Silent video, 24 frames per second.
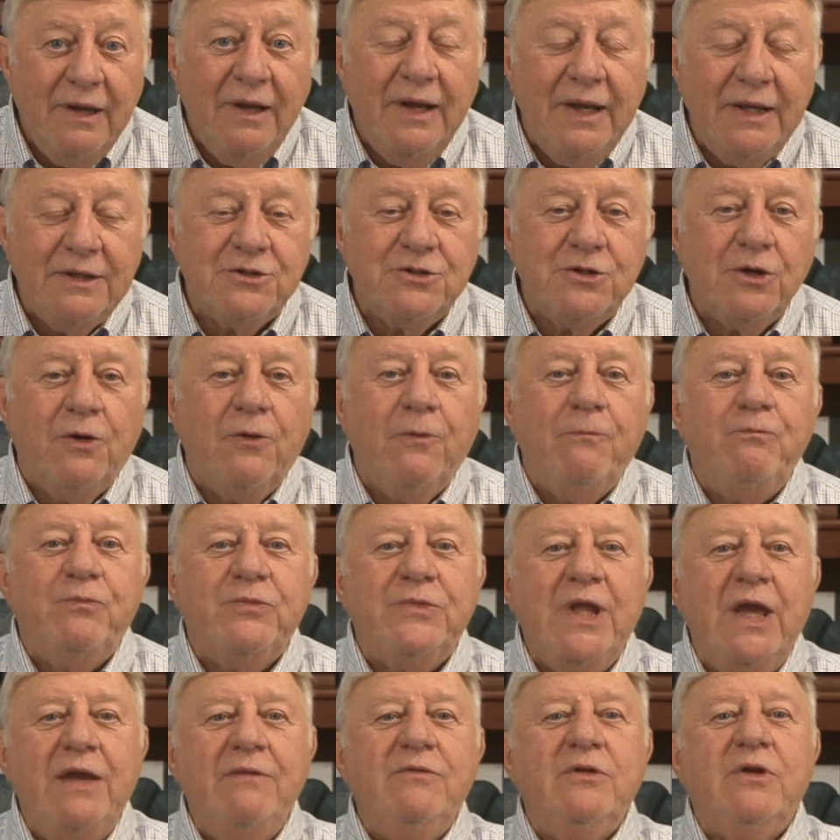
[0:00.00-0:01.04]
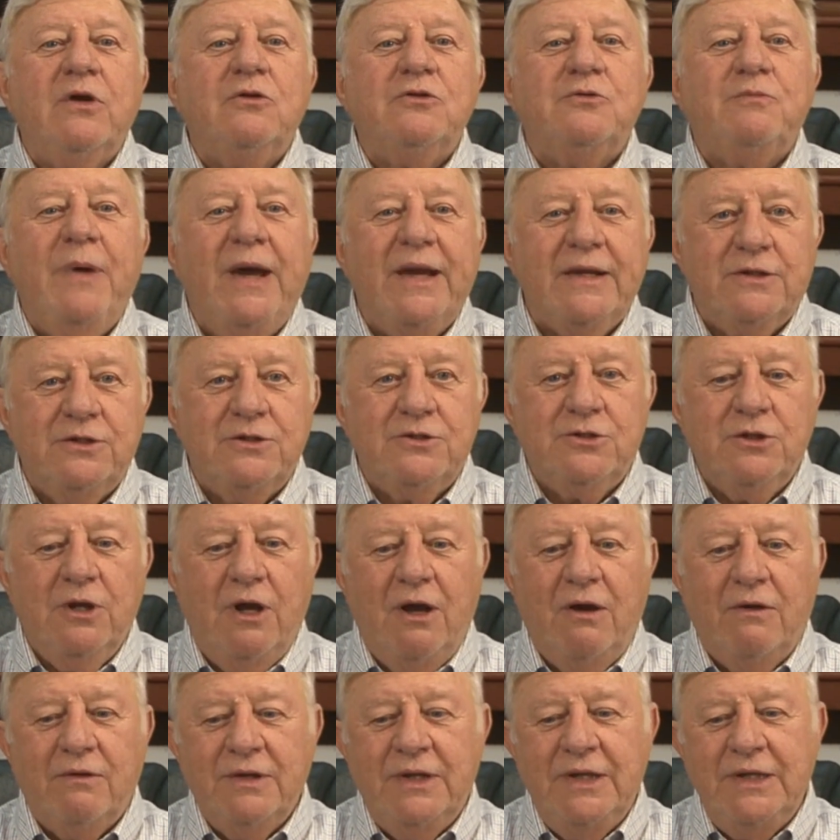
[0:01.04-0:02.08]
And so David goes back to
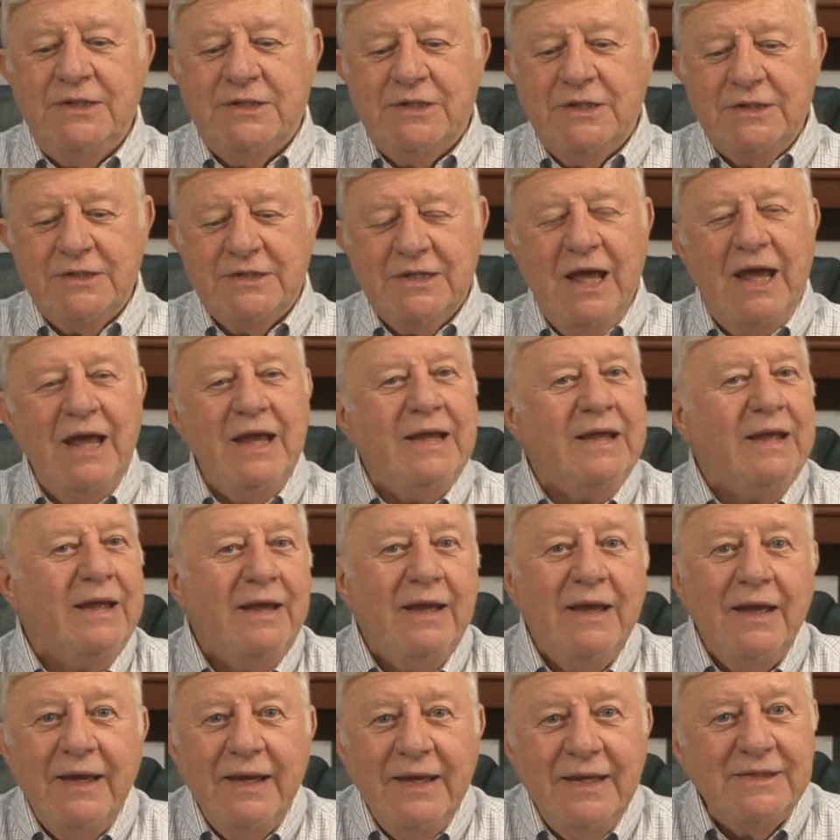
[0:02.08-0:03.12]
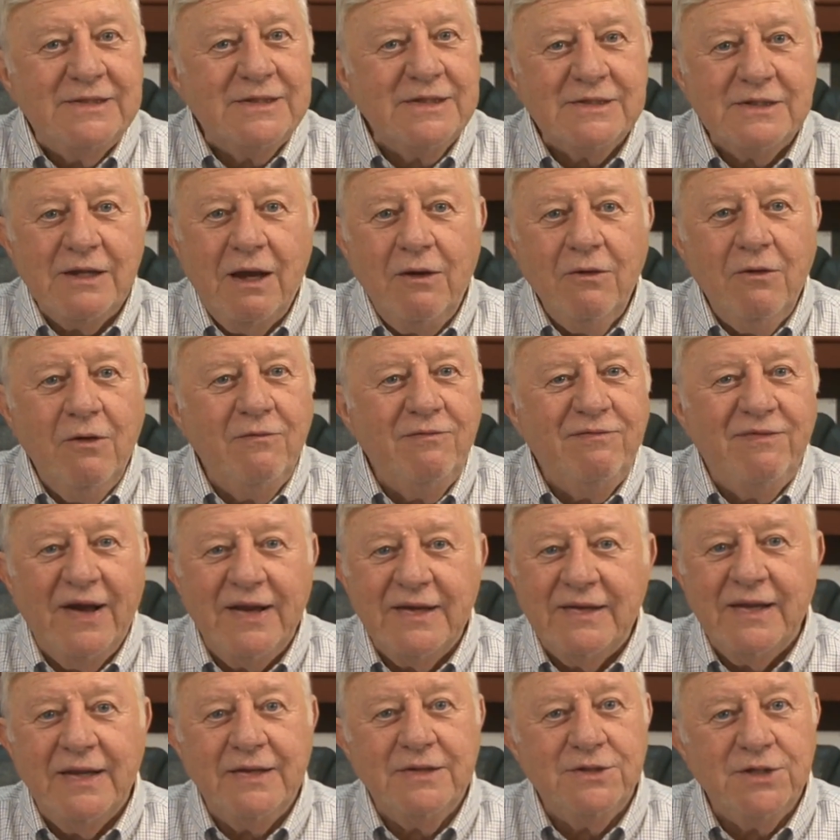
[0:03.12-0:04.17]
Saul and he says, Hey, he says, I'll go
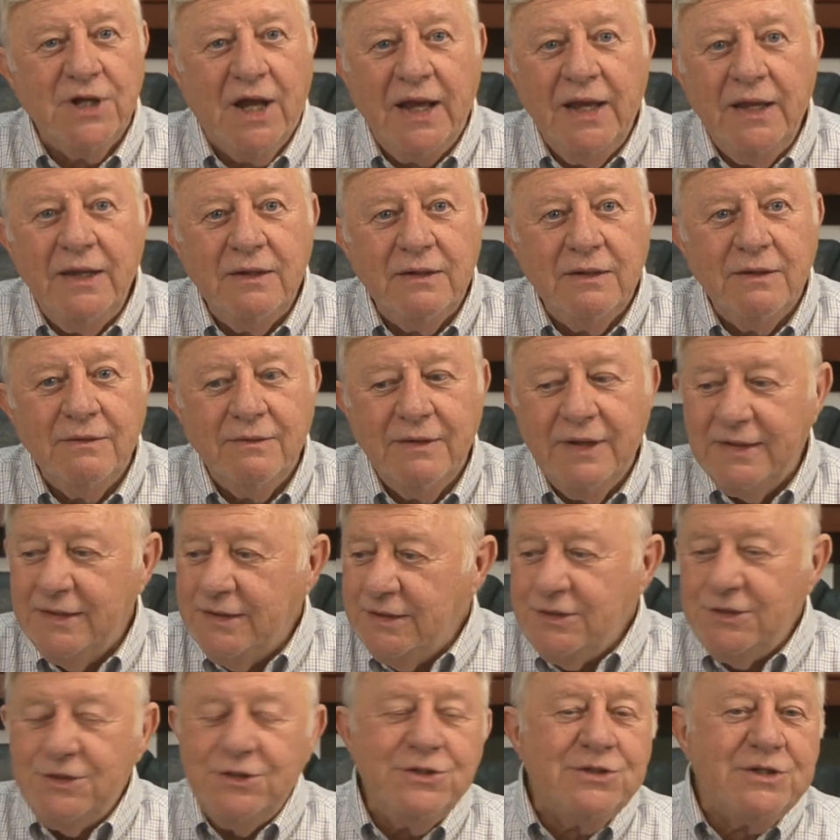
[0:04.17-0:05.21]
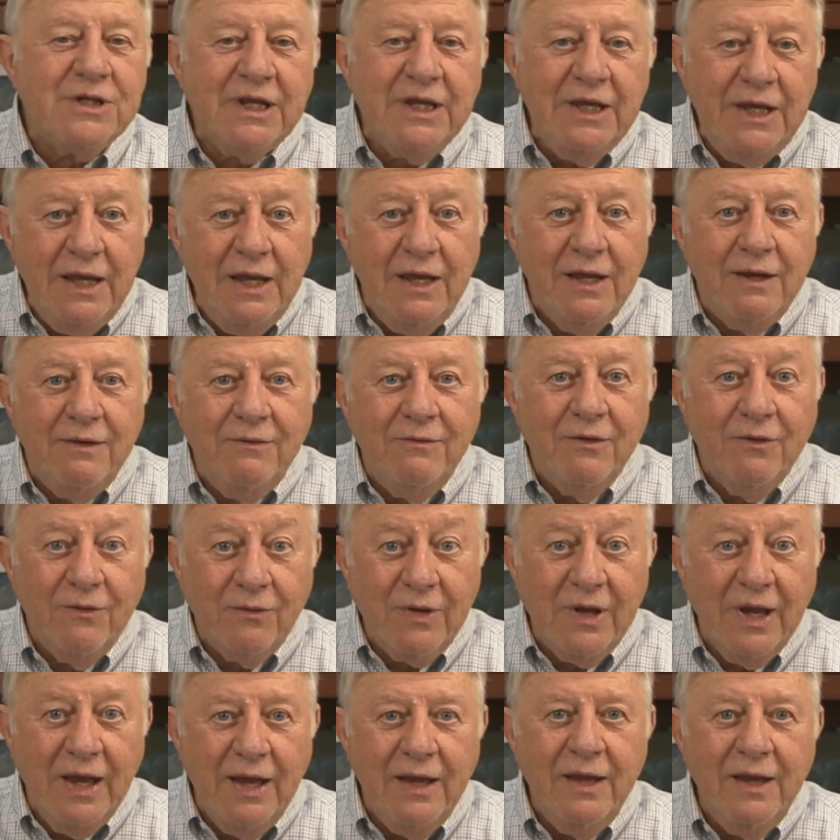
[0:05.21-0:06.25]
fight that giant. Now, this is just a kid,
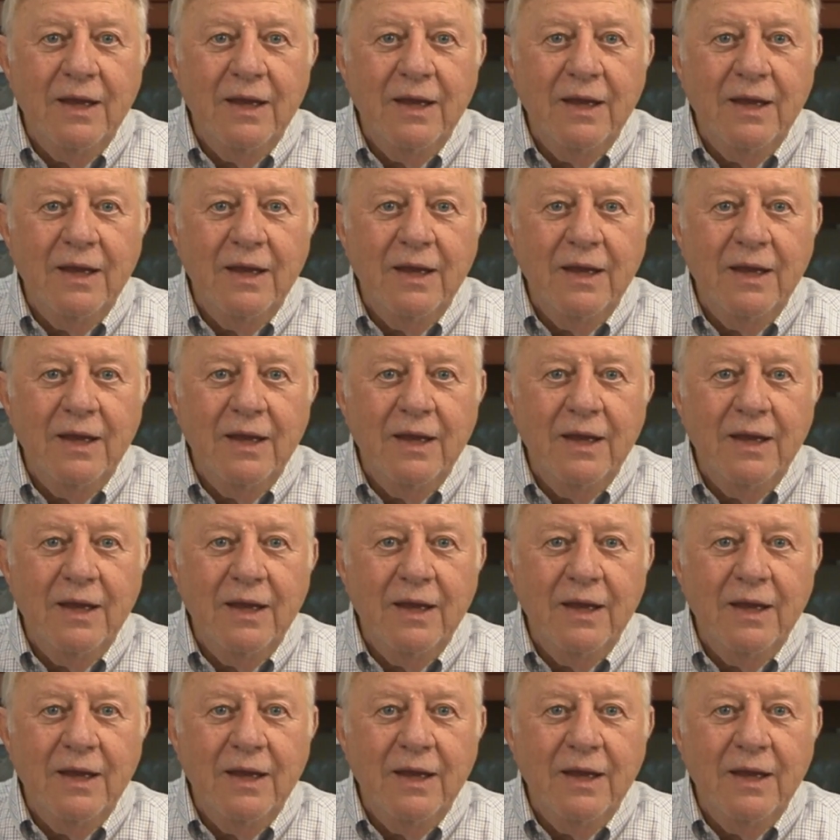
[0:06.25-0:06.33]
okay?